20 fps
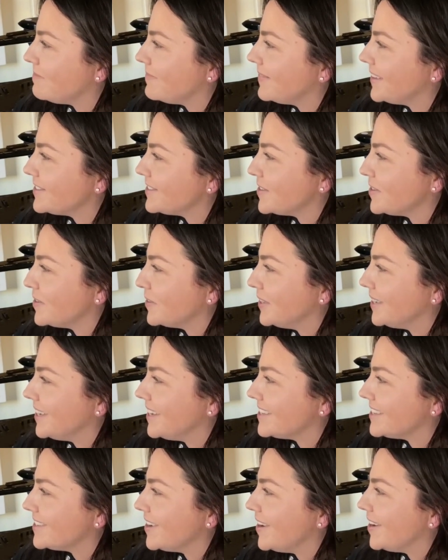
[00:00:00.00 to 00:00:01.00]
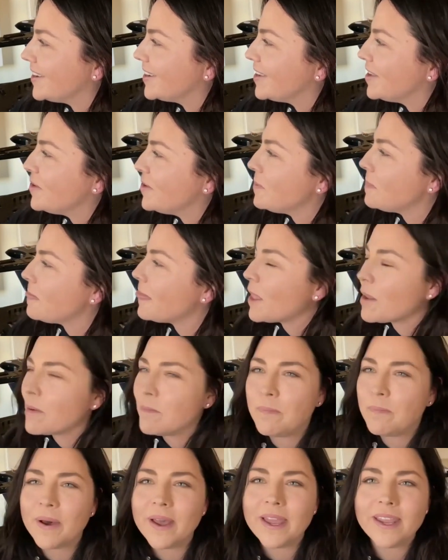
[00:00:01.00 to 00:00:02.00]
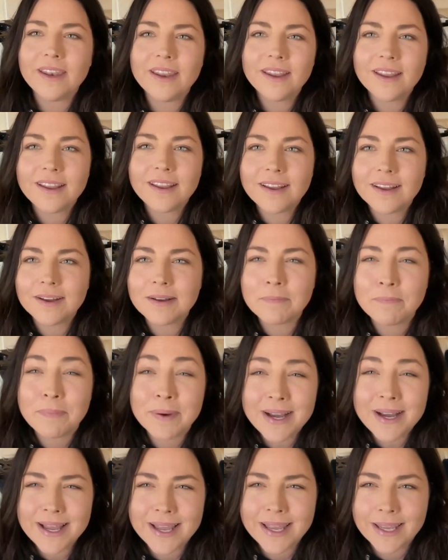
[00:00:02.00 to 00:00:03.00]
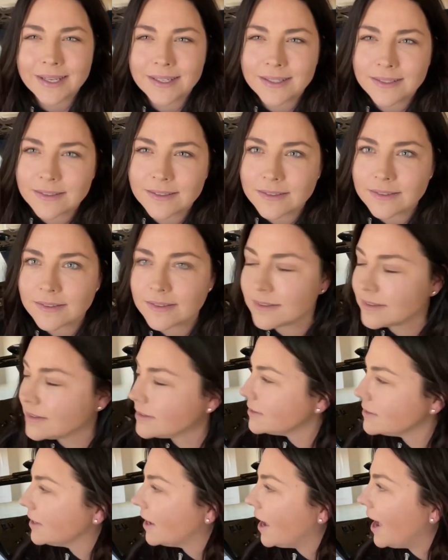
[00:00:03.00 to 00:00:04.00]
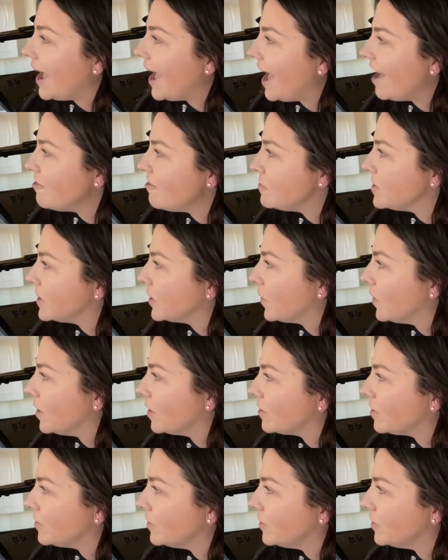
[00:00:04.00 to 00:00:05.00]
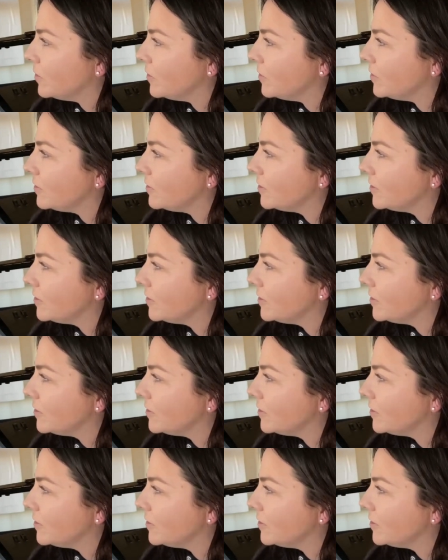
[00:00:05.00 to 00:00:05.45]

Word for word: That's an early days song. But I have been going through